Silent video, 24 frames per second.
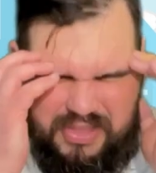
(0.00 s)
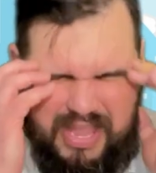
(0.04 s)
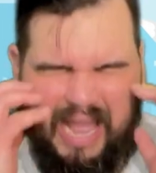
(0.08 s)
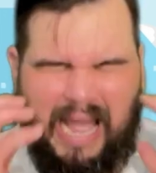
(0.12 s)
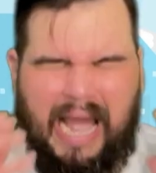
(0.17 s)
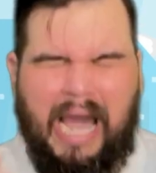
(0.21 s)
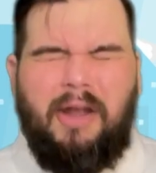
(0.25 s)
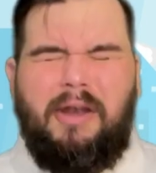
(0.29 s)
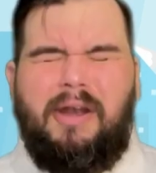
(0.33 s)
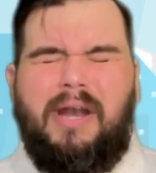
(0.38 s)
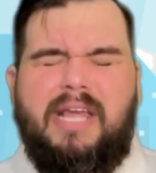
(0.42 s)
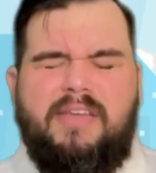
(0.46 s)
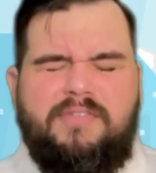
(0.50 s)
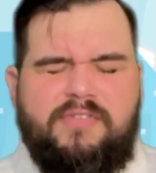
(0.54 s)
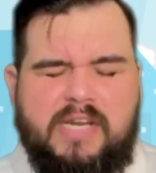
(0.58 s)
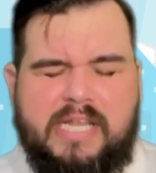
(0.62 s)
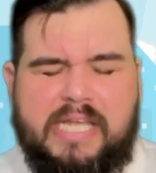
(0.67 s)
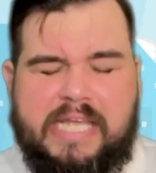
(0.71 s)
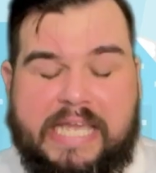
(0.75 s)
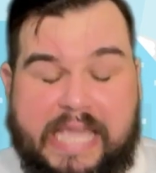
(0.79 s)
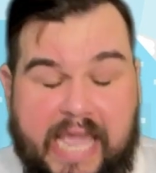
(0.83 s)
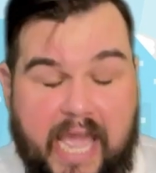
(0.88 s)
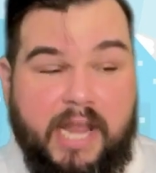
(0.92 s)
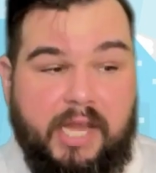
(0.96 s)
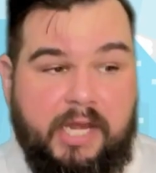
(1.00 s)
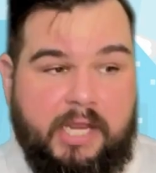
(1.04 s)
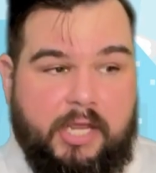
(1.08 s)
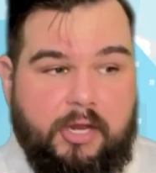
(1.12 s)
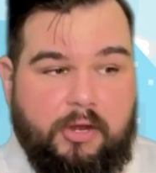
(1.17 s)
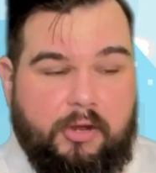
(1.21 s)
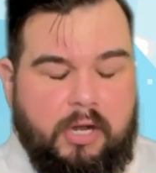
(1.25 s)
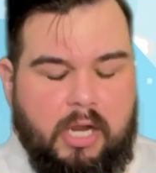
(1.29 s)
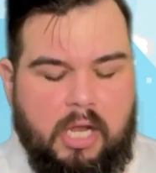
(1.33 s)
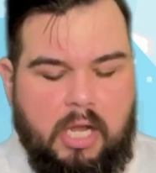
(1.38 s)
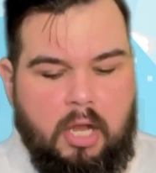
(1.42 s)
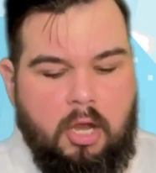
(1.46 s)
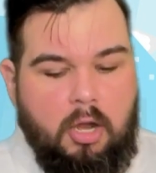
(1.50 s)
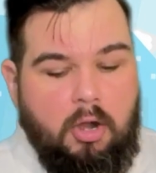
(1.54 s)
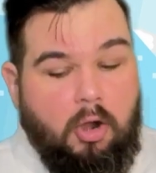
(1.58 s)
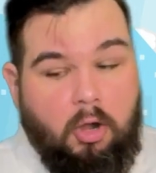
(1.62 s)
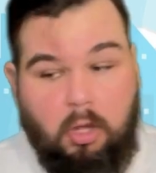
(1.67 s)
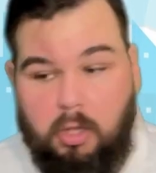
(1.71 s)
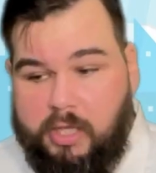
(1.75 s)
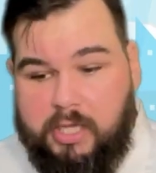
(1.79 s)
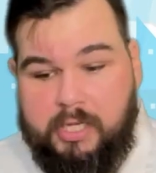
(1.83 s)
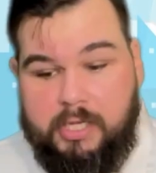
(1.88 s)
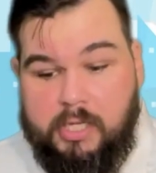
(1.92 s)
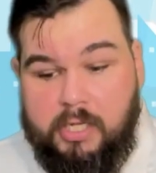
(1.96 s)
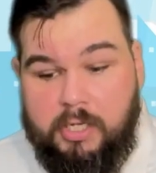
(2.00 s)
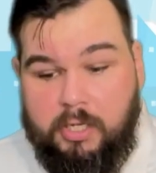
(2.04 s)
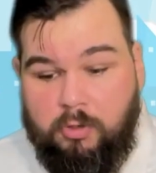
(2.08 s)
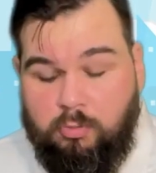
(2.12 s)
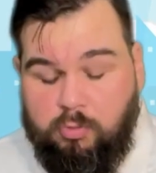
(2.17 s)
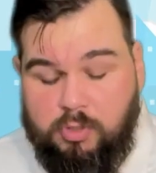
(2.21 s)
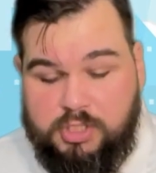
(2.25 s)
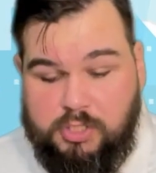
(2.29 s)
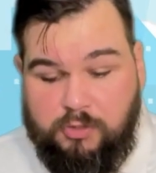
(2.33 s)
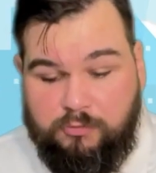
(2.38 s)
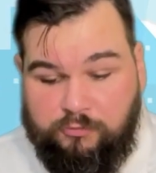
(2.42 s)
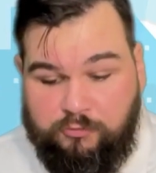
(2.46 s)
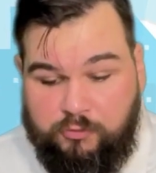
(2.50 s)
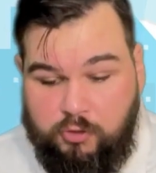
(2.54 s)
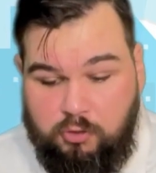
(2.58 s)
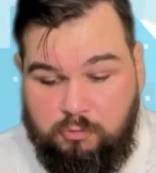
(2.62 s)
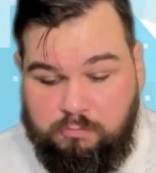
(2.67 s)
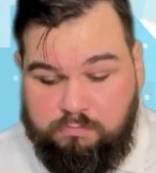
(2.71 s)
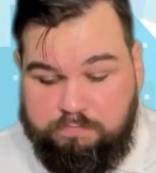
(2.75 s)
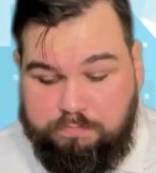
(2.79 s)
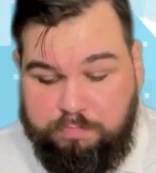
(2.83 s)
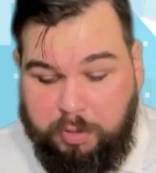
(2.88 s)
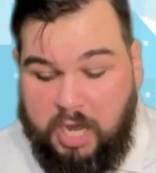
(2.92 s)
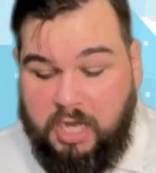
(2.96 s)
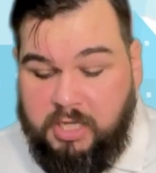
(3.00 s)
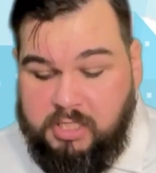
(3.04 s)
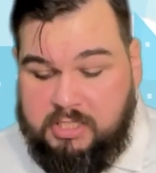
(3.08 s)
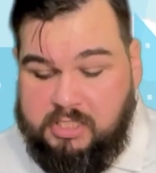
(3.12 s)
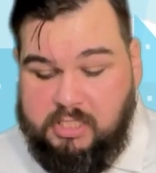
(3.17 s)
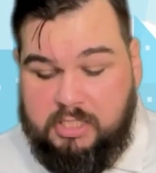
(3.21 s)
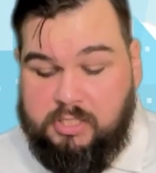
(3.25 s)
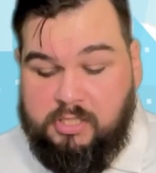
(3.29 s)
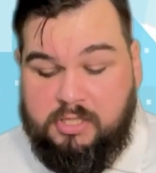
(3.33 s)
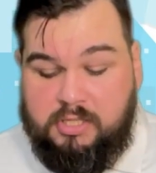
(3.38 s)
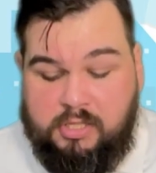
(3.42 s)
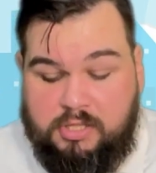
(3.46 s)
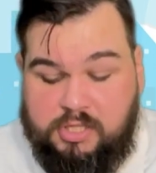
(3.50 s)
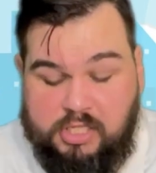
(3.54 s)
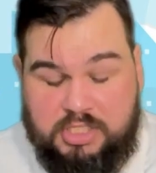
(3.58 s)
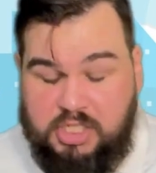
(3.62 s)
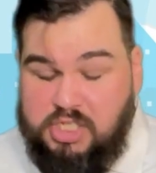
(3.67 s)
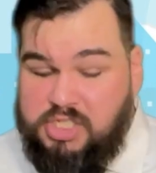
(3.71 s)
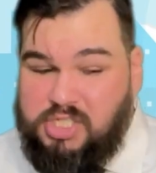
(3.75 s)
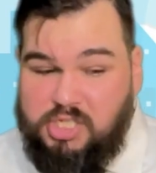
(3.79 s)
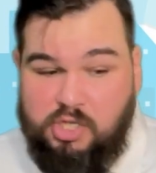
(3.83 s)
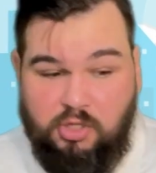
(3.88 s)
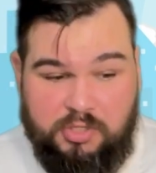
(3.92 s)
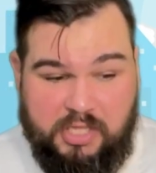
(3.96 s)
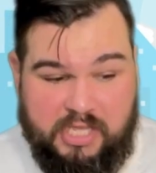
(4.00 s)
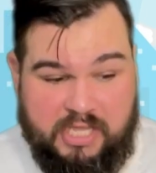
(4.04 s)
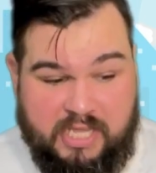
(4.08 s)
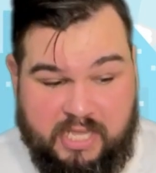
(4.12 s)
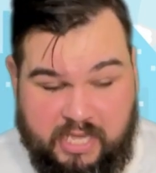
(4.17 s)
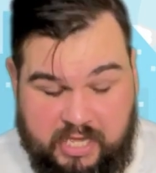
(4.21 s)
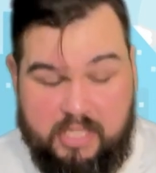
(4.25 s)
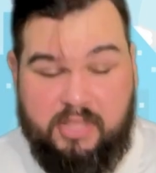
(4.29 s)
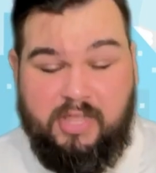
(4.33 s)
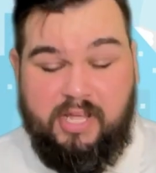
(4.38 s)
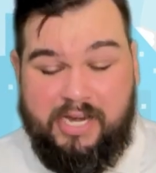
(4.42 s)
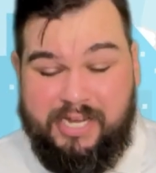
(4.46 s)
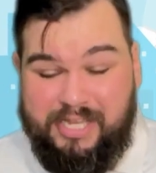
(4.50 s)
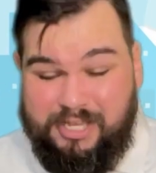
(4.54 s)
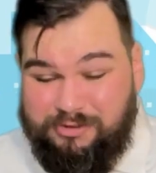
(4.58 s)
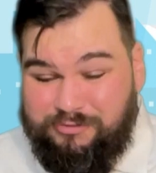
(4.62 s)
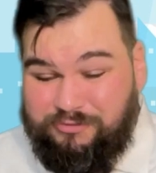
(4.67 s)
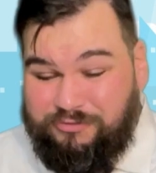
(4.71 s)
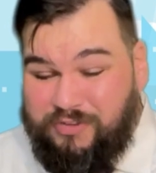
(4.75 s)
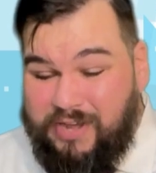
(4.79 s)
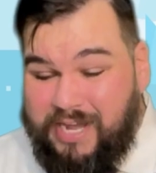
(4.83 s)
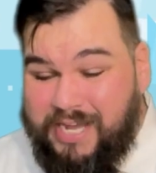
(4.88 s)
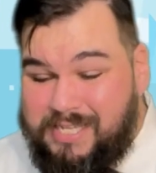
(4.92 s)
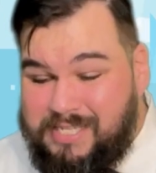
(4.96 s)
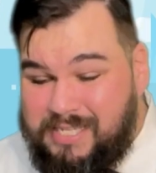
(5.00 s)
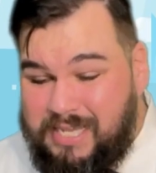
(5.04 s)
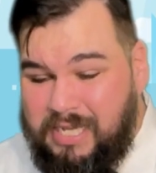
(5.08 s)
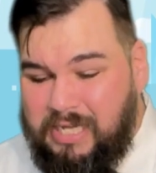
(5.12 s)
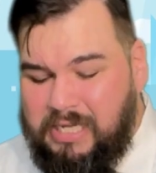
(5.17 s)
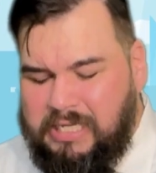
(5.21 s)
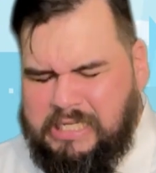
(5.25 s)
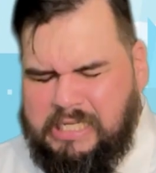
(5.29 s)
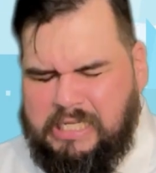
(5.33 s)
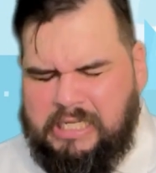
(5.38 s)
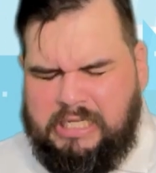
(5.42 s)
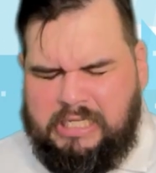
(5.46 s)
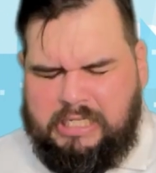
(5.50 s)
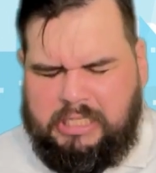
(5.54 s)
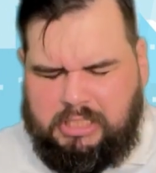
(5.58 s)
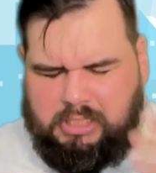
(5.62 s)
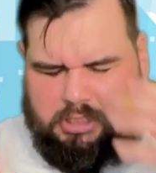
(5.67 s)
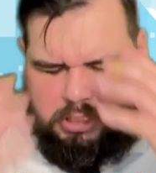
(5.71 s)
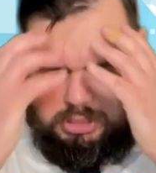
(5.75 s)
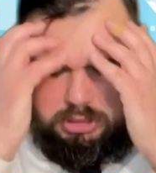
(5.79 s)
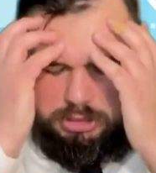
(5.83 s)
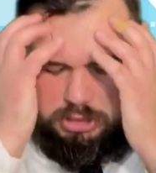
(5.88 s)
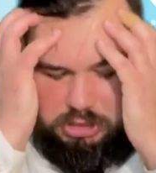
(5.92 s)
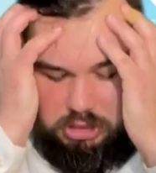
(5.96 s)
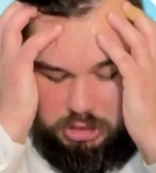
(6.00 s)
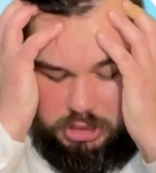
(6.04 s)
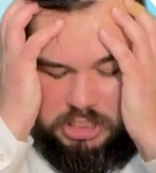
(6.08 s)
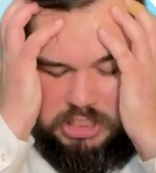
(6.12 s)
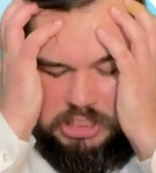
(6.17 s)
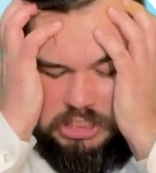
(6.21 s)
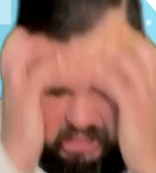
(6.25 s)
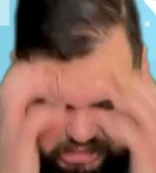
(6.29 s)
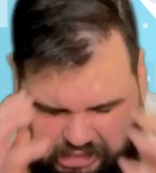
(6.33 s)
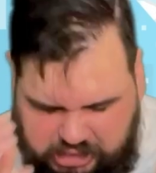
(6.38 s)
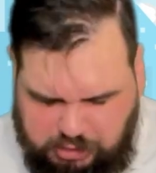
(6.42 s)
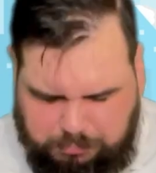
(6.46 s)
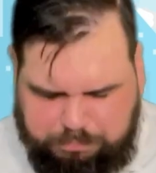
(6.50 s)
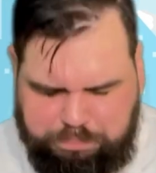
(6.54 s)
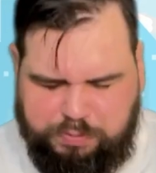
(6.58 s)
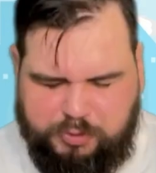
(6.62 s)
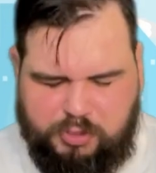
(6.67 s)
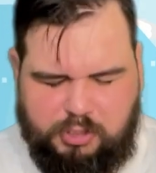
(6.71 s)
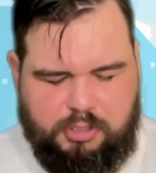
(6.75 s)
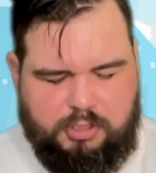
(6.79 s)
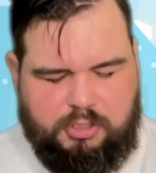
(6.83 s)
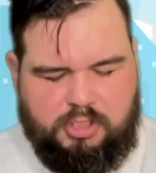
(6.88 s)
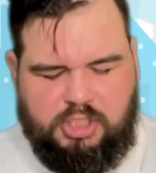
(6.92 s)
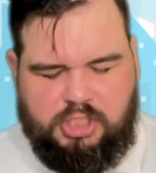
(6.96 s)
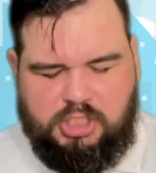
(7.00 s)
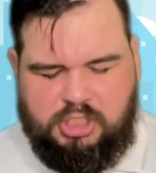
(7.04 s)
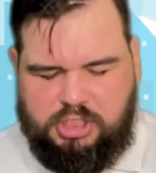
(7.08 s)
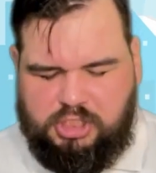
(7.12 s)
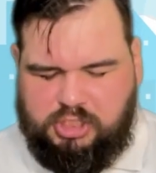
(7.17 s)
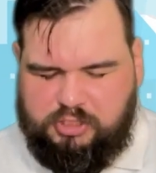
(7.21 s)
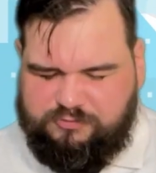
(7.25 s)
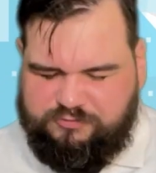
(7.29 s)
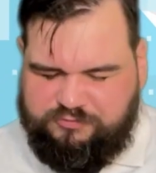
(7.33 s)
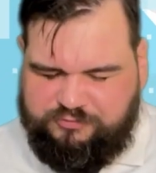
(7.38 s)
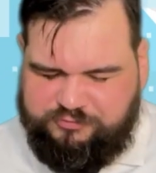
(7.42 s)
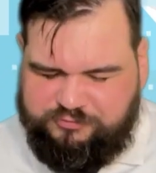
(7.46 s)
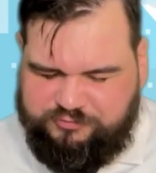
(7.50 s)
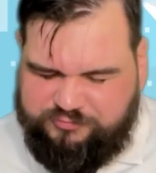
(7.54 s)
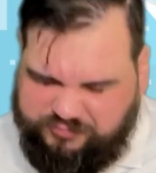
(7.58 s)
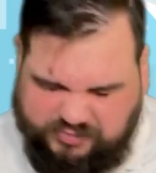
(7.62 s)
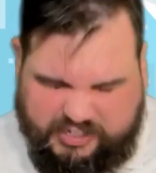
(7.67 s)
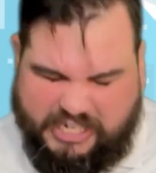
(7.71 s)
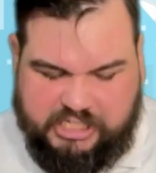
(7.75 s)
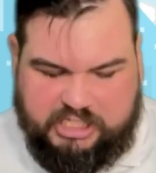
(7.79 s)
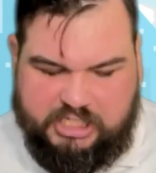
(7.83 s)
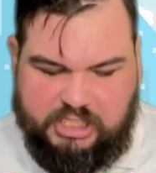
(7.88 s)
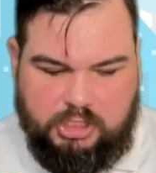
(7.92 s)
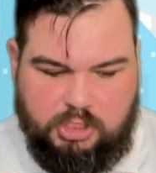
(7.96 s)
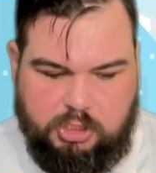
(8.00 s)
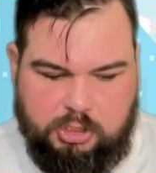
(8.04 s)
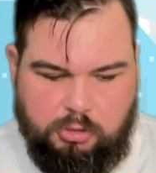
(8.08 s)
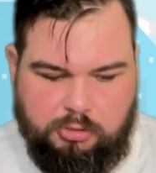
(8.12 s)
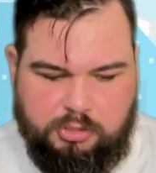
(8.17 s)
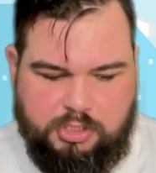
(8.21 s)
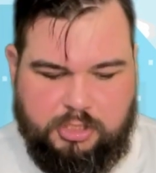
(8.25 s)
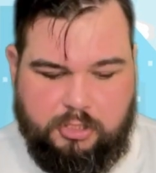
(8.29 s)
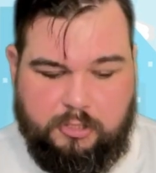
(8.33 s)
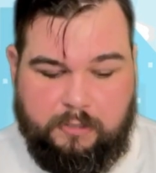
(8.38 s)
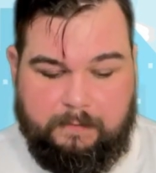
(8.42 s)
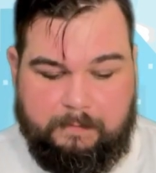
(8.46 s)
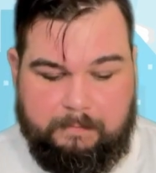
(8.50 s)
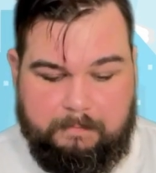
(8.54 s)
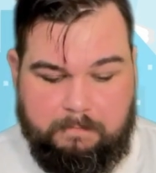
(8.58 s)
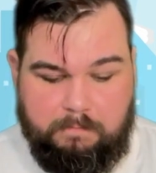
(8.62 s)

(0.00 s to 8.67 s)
How did I even get here? All I needed was a few bucks and this is the only gig that I could find? Oh, God, boy, you're such a fucking loser!